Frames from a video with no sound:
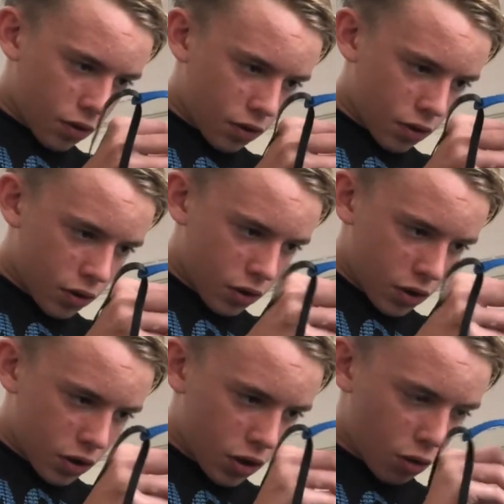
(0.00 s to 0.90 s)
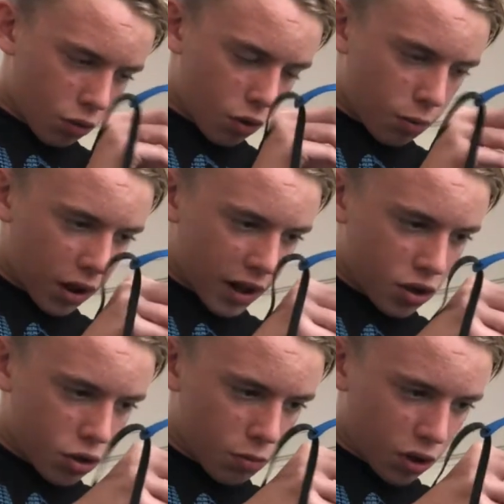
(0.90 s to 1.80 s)
So you don't want to apply
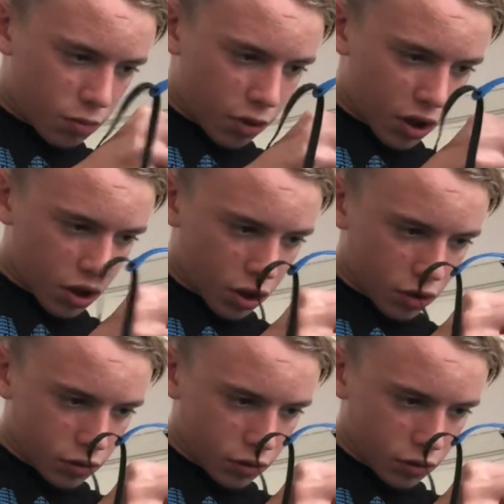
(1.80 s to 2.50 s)
too much pressure.